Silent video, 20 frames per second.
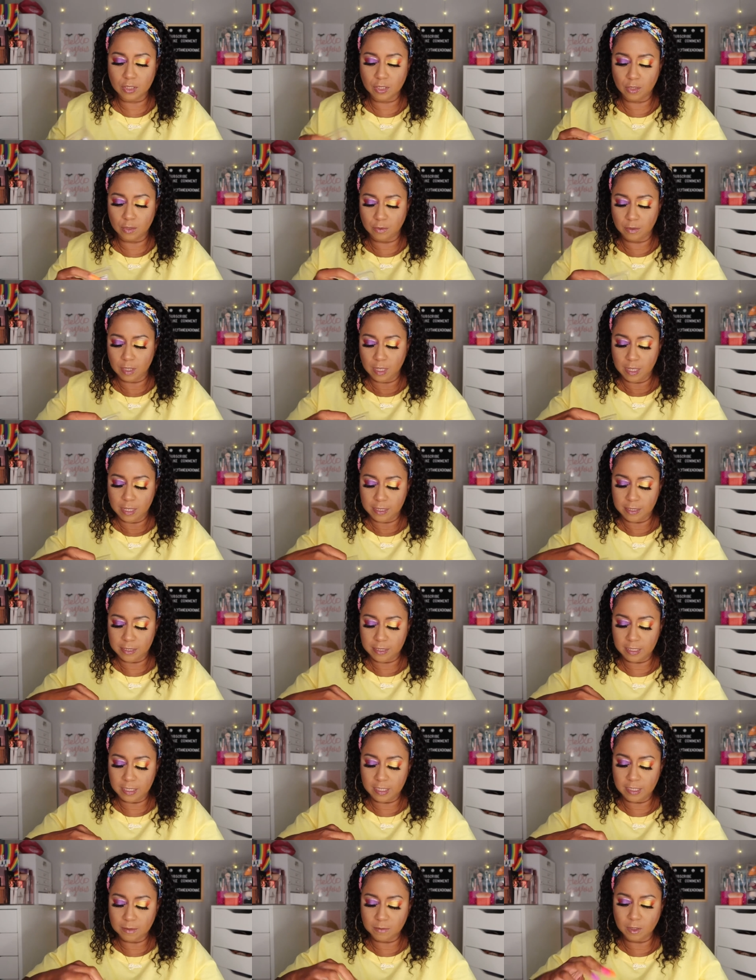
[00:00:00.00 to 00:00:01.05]
so
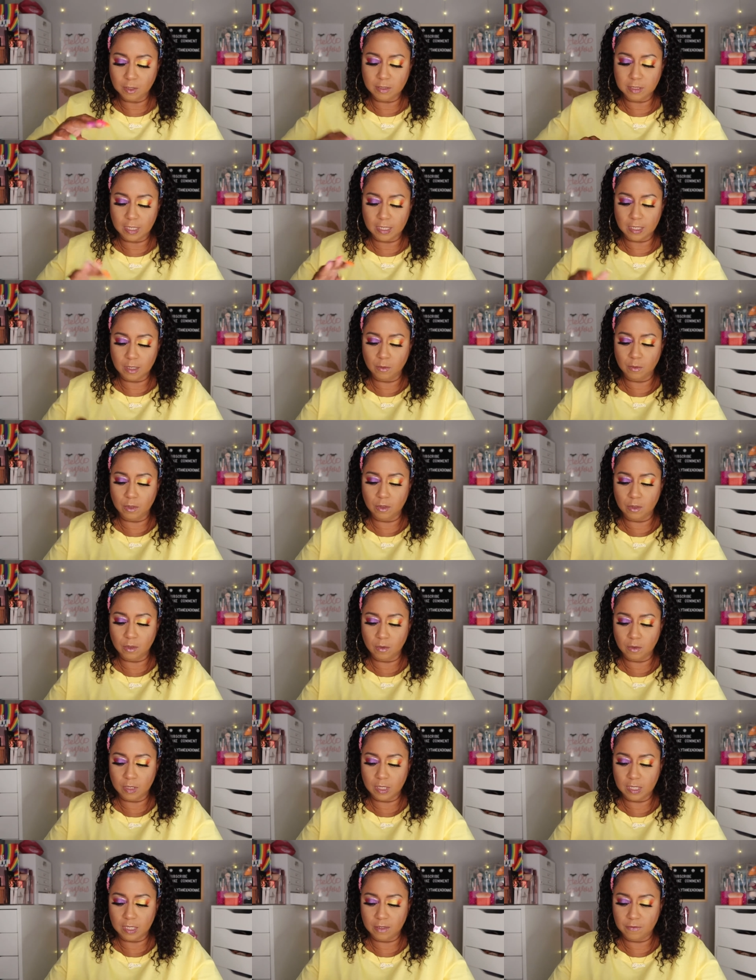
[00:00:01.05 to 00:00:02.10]
these most likely will go
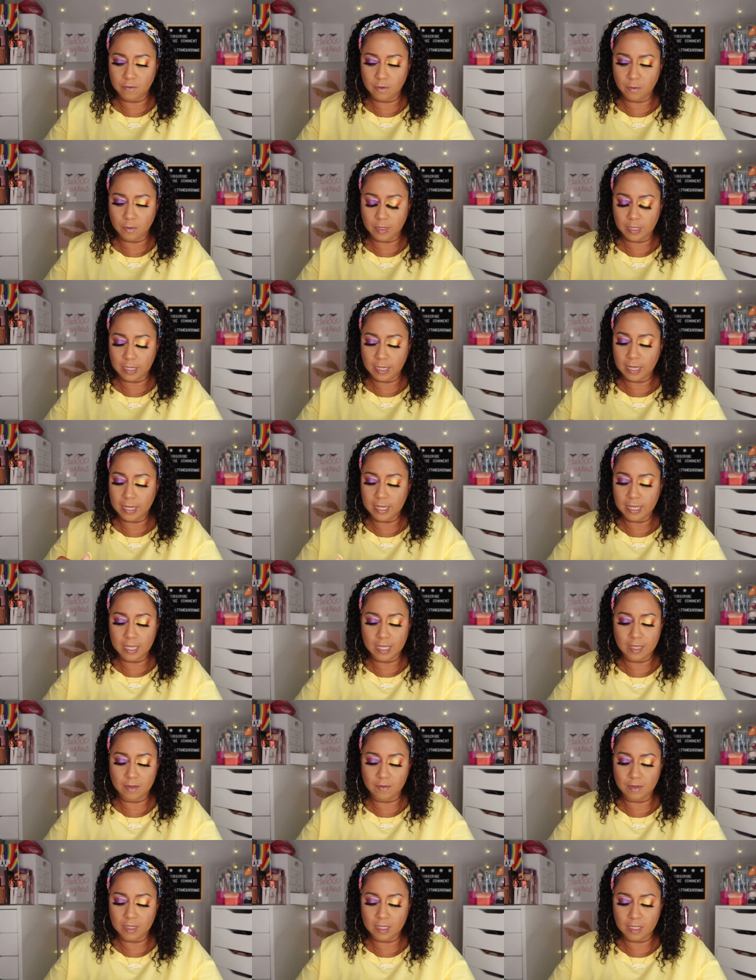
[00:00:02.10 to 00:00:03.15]
on a giveaway i
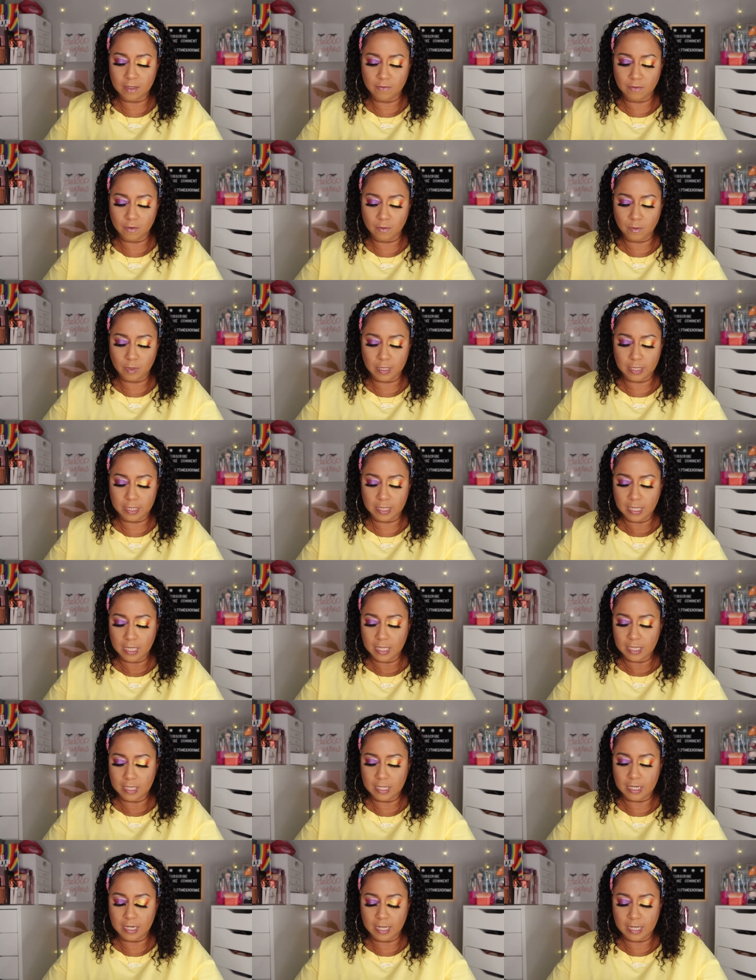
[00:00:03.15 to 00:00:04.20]
have a giveaway
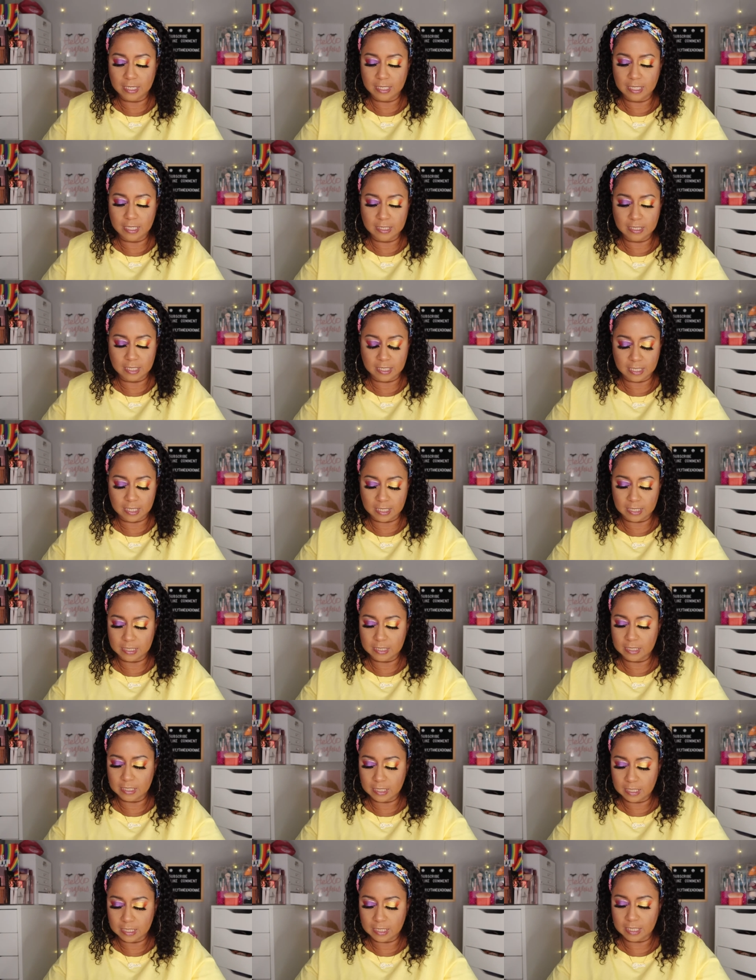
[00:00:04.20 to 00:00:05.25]
that i need to
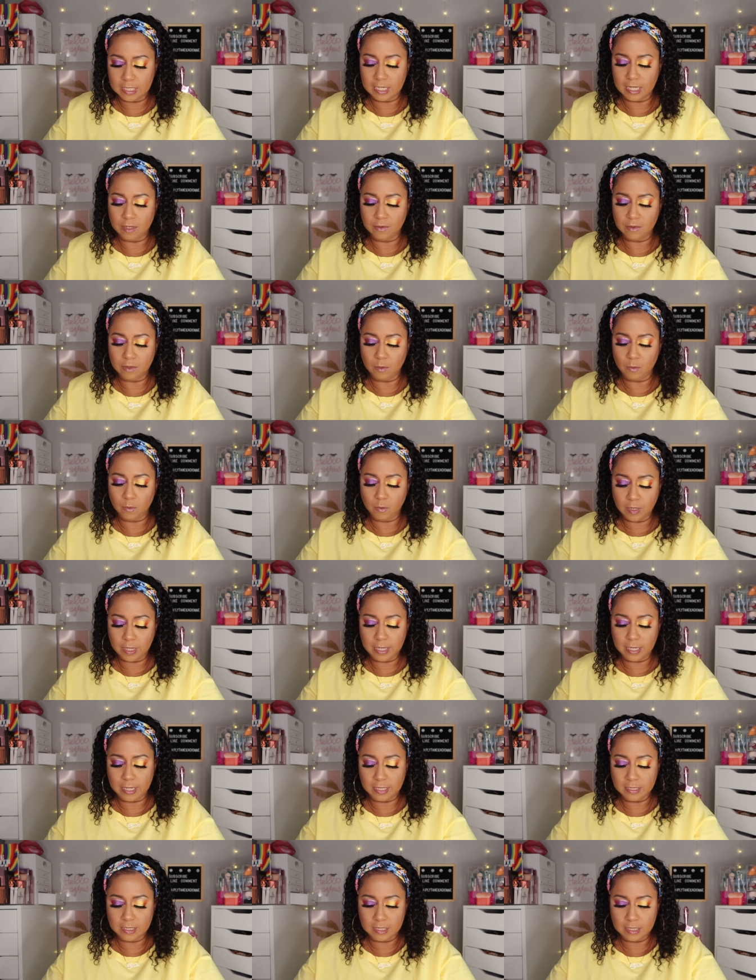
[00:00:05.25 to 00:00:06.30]
get done and out the
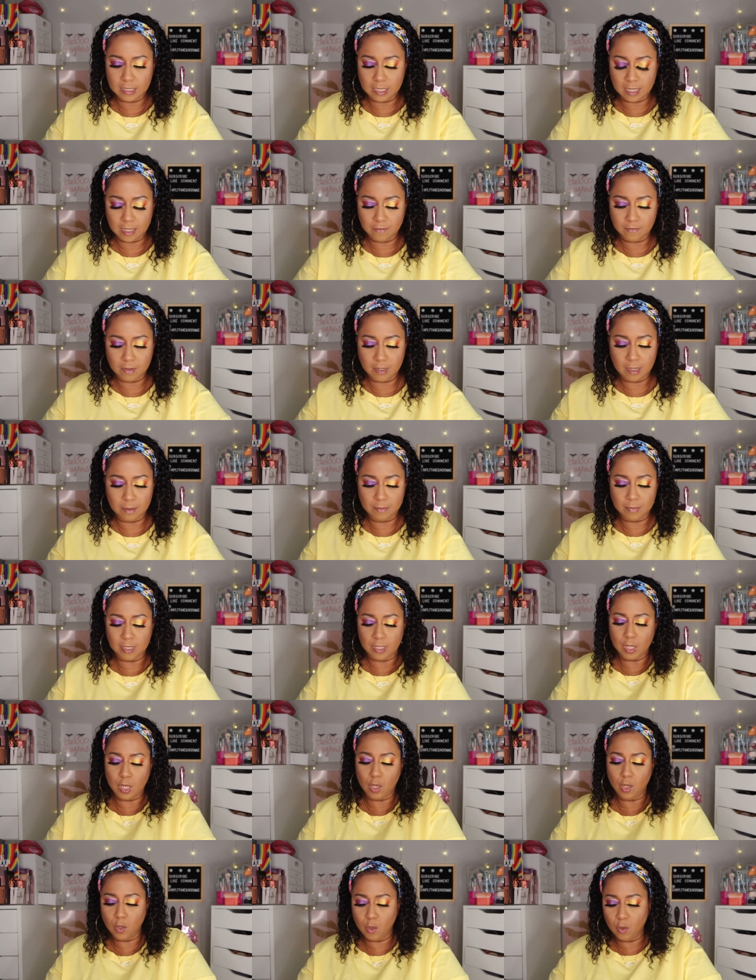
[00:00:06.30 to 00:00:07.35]
way i just have not
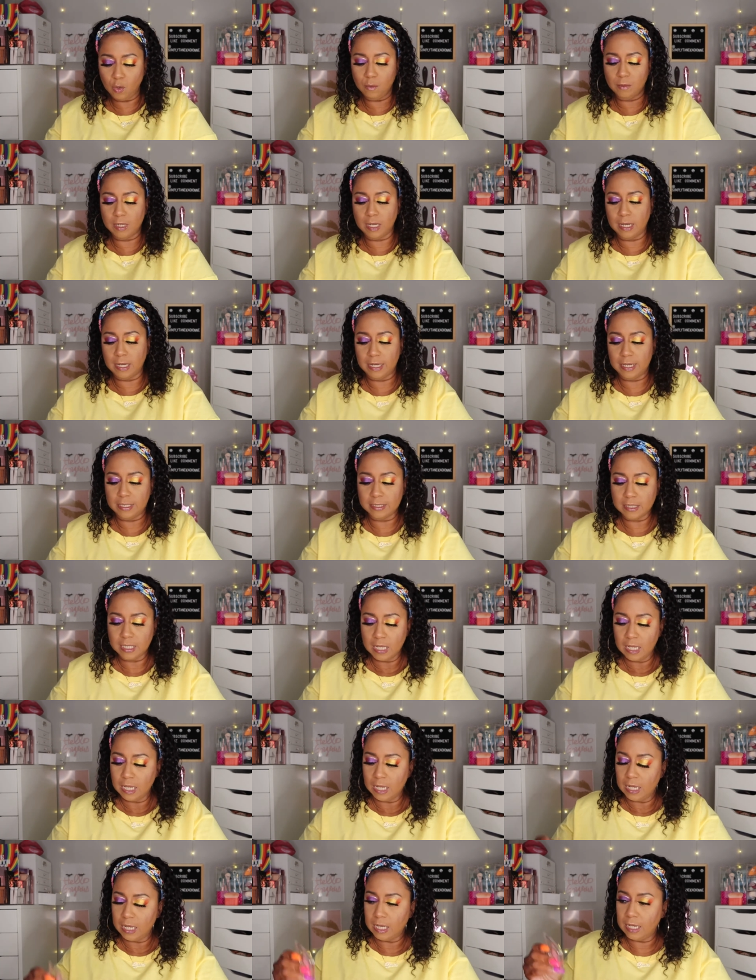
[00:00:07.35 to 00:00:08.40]
been home guys
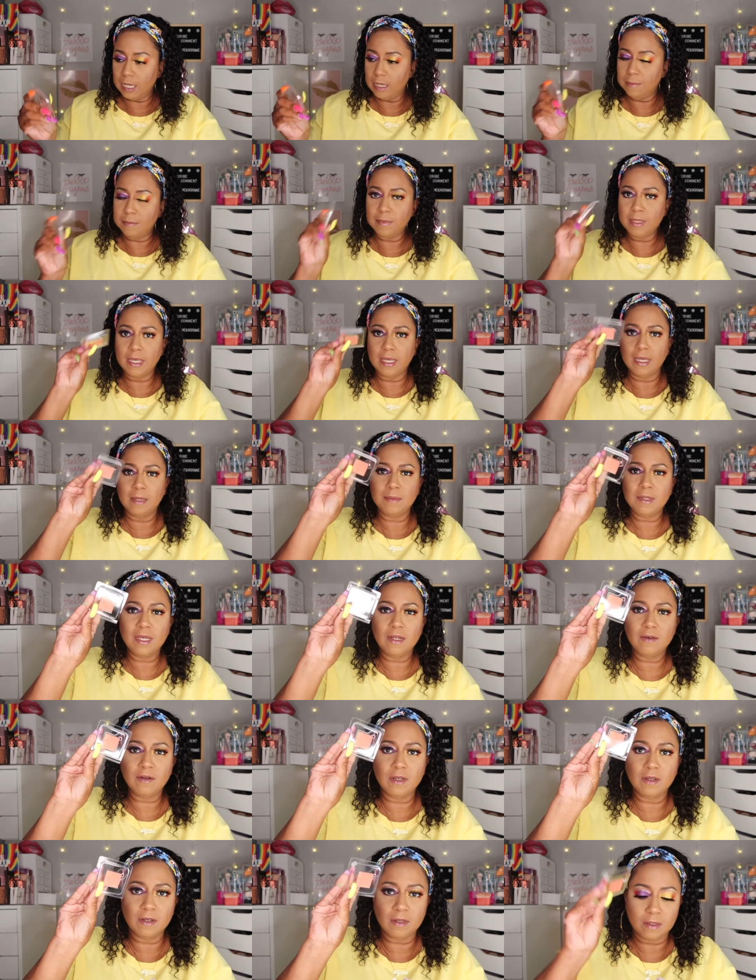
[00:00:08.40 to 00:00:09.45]
um yeah i'm
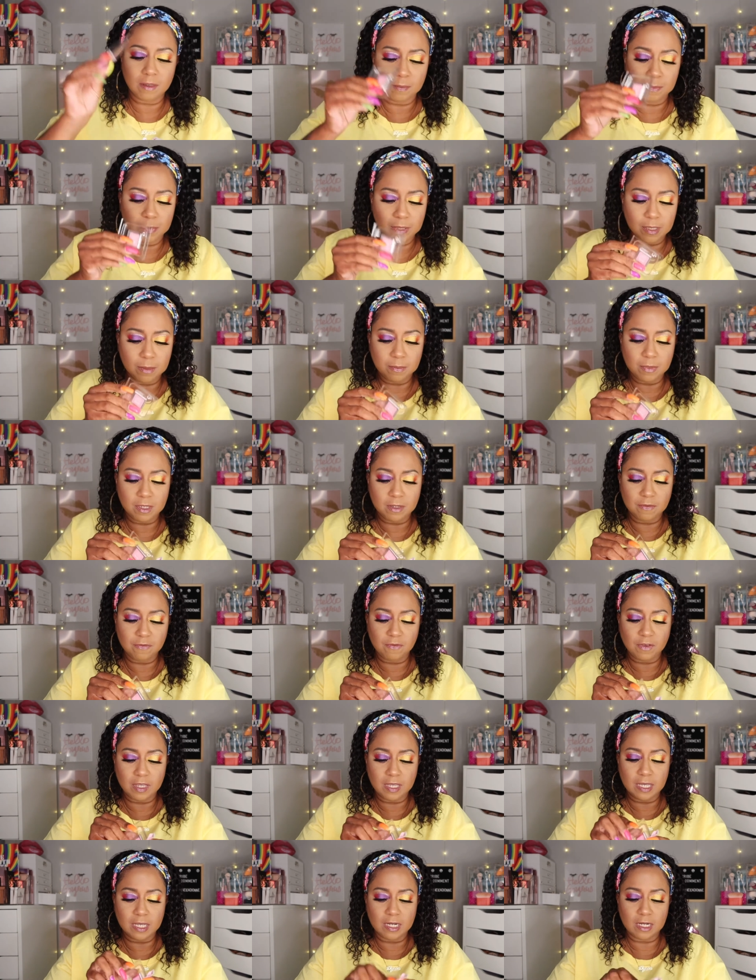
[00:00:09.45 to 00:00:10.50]
not a big big
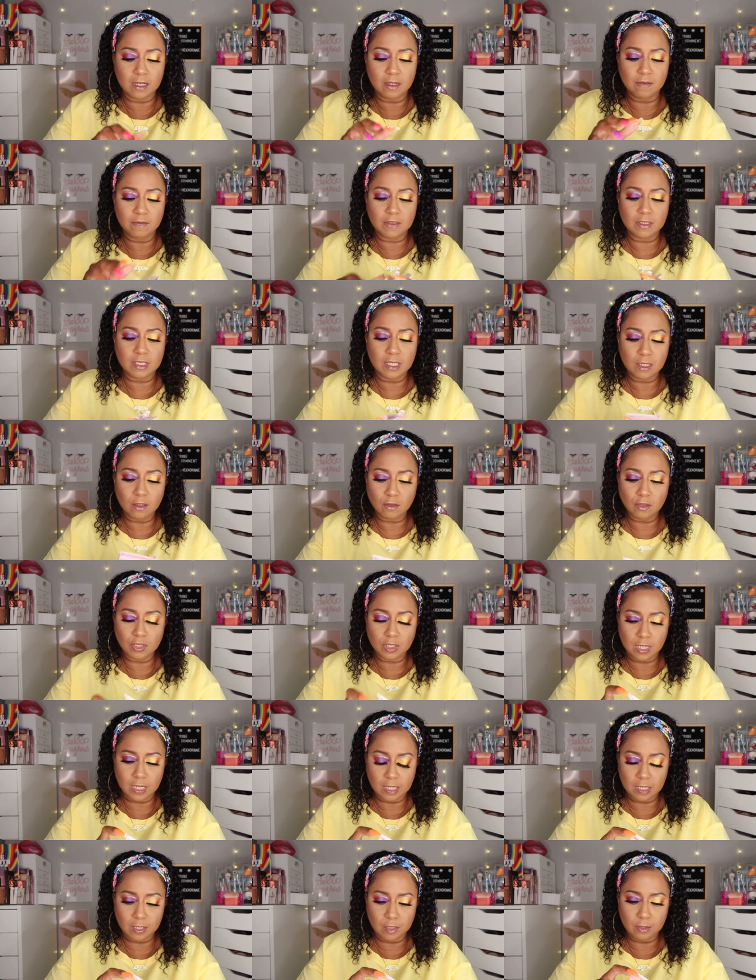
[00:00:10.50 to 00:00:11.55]
fan of single
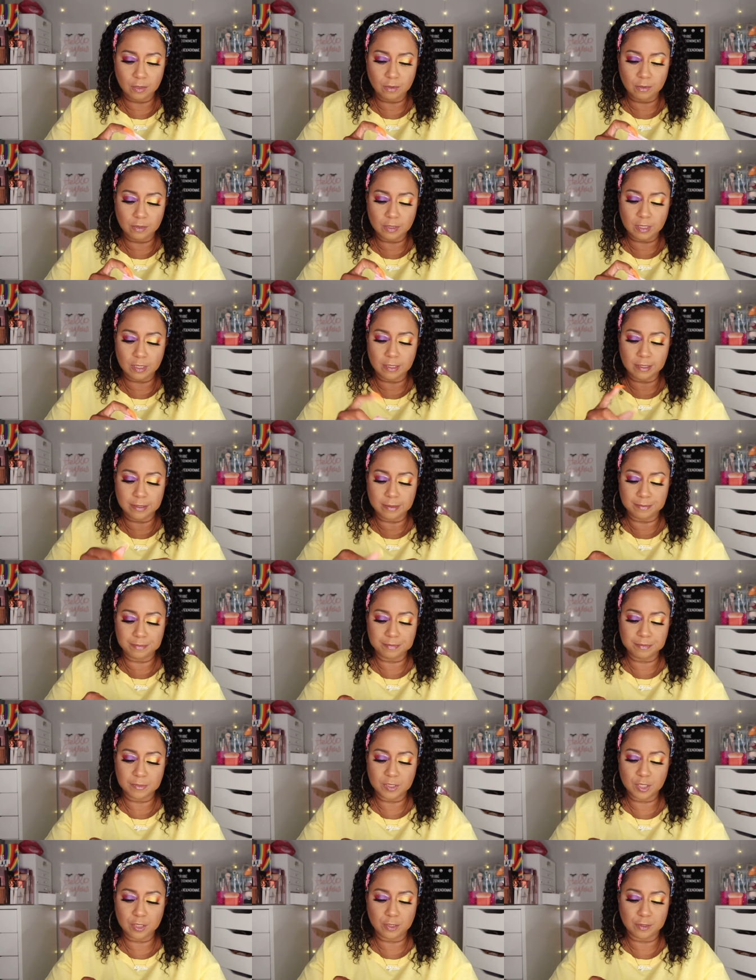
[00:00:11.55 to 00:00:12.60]
shadows
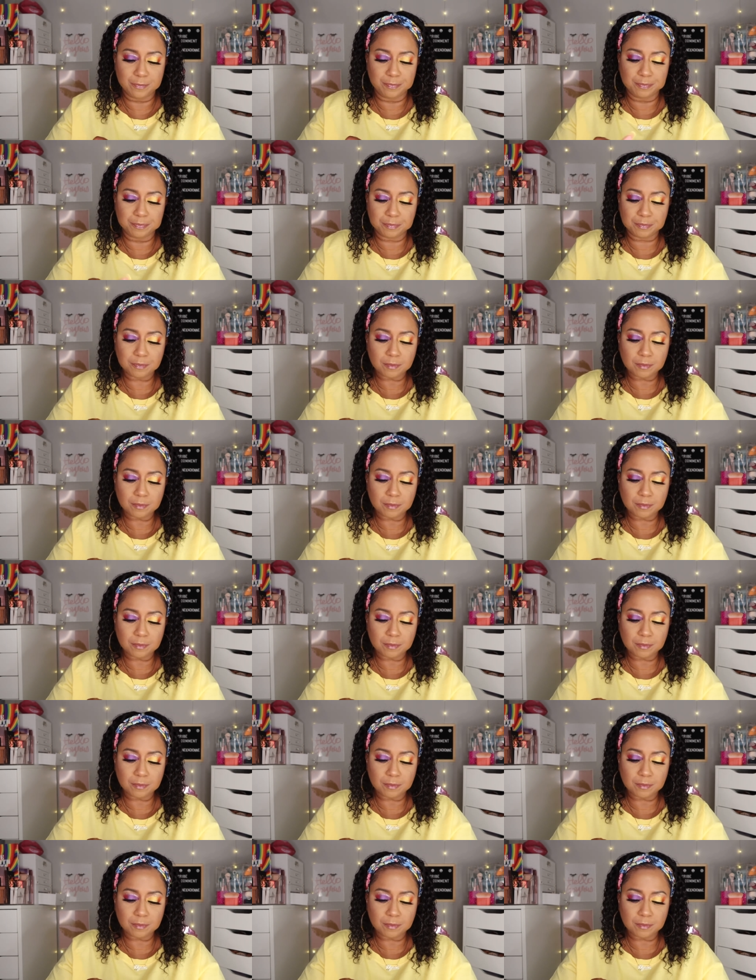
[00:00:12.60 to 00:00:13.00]
um so